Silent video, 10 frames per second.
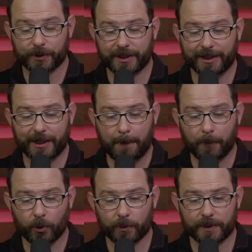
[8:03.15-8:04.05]
are going to get on
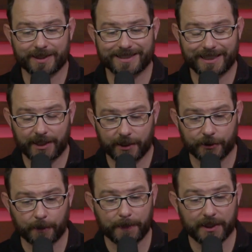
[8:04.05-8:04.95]
board with this
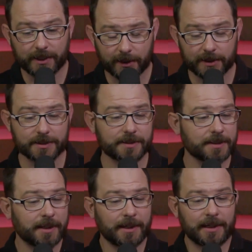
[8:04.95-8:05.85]
either, because,